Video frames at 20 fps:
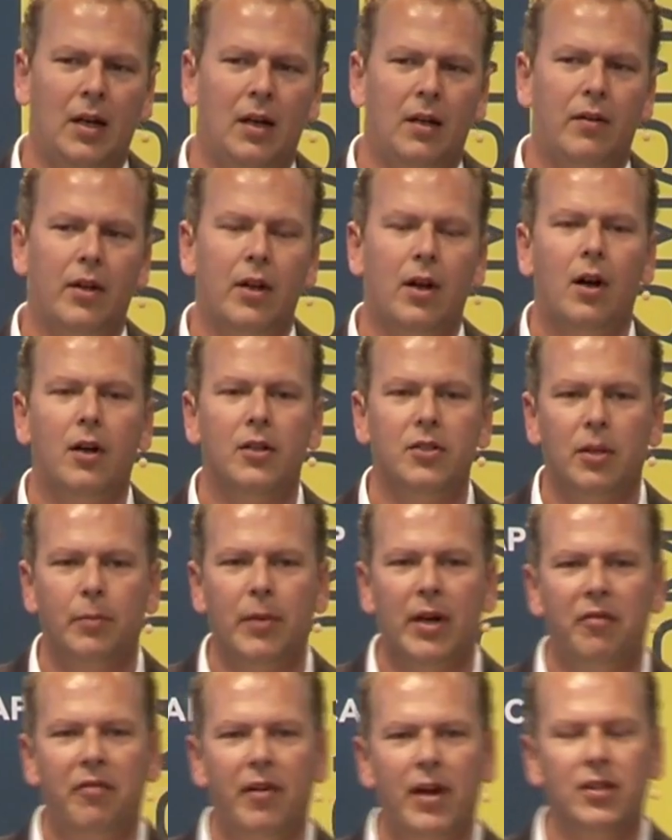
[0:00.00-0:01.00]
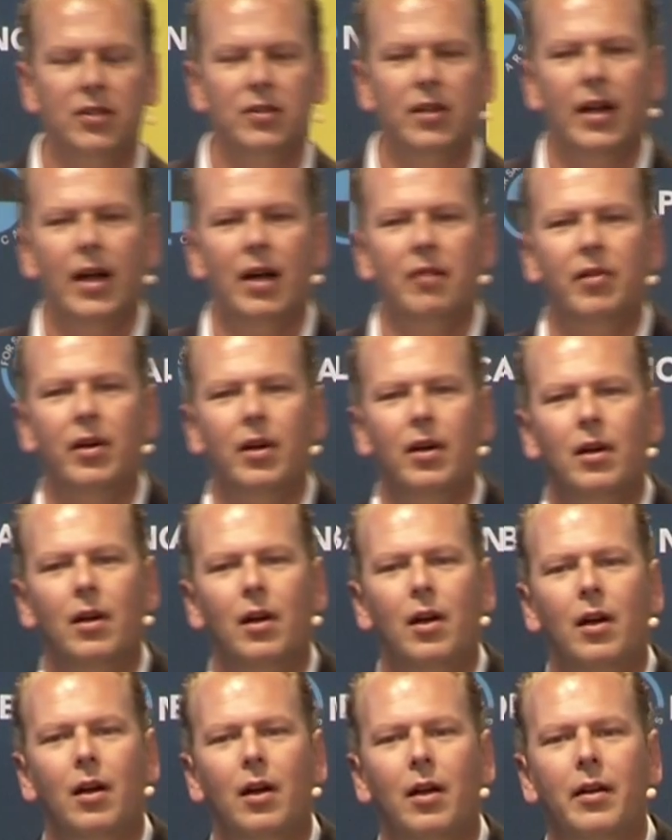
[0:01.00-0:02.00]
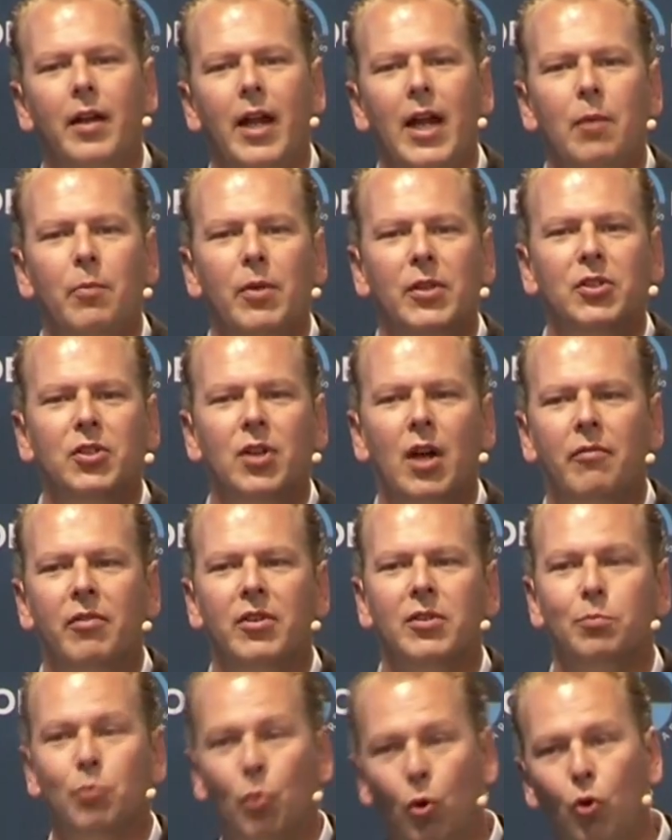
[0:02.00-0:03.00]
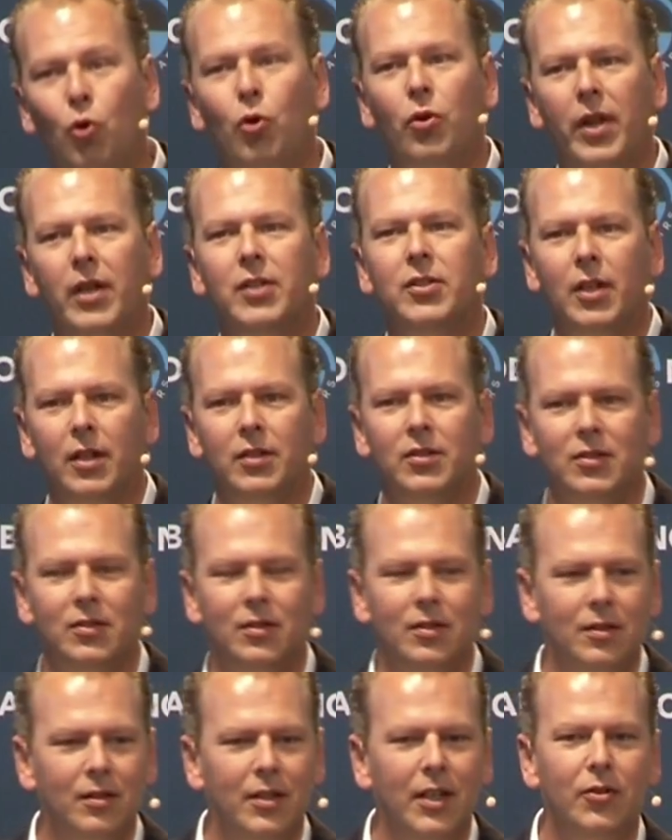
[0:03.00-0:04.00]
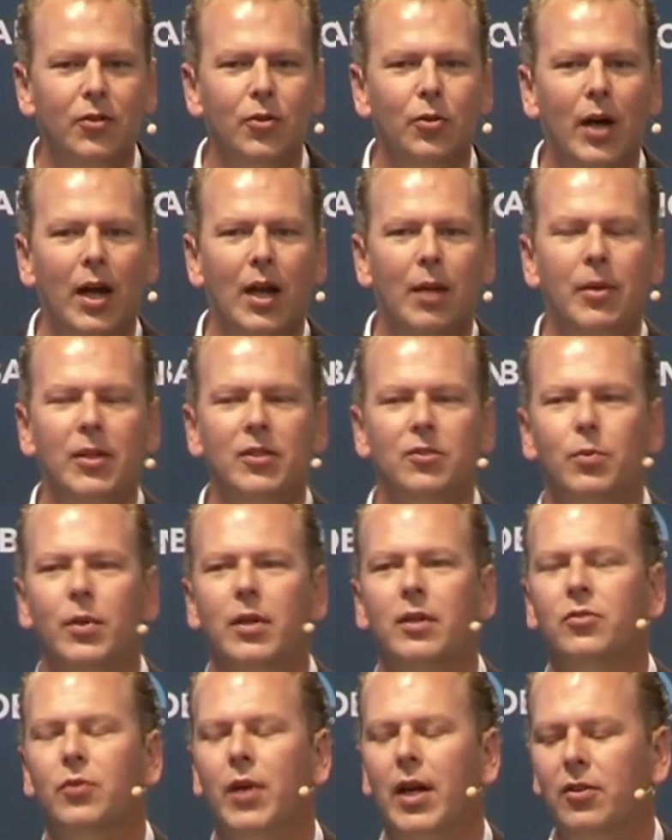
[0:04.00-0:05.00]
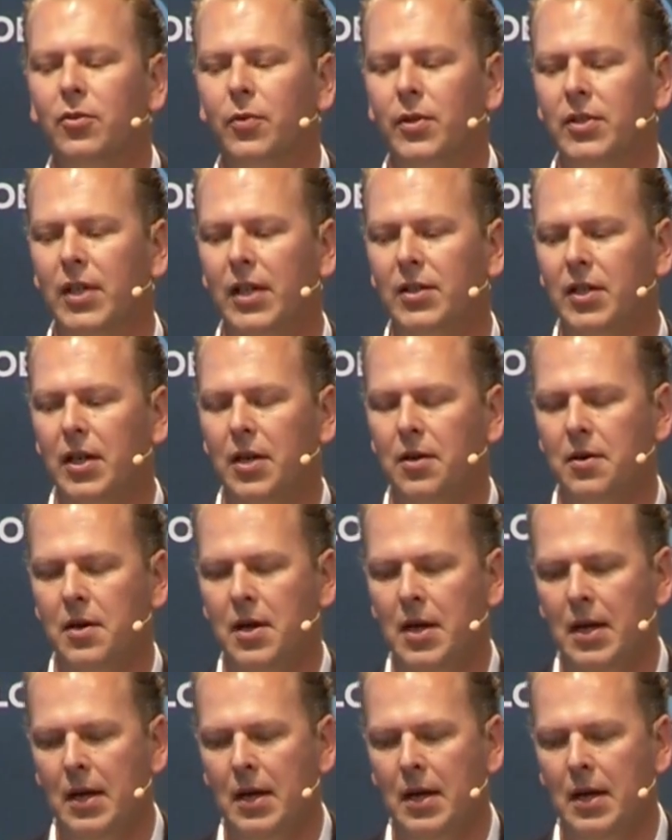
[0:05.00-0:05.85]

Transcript: There are some manufacturers that have a name which covers more than just the two elements we're trying to assess here.